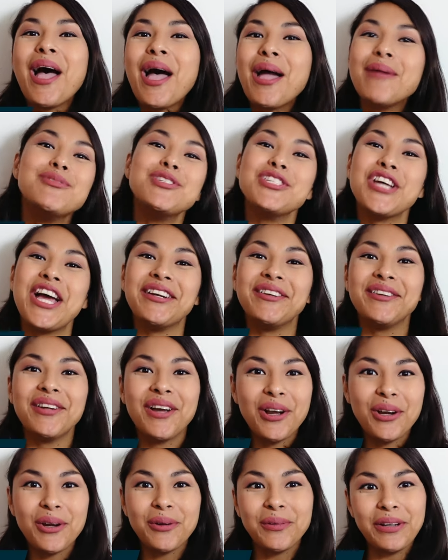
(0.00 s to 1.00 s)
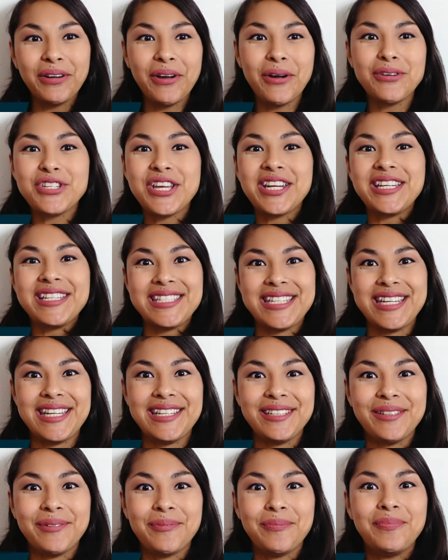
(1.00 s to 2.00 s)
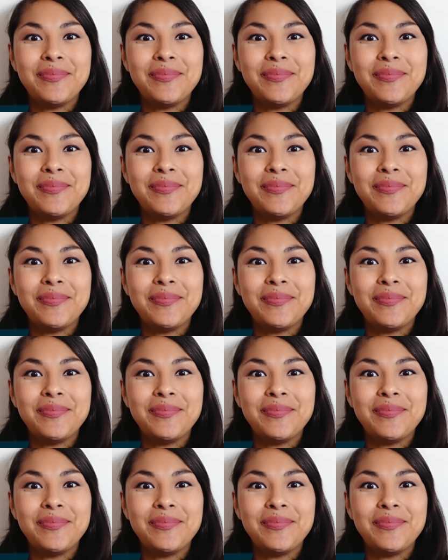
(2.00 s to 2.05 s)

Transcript: I'm Jenn, a career coach at Indeed.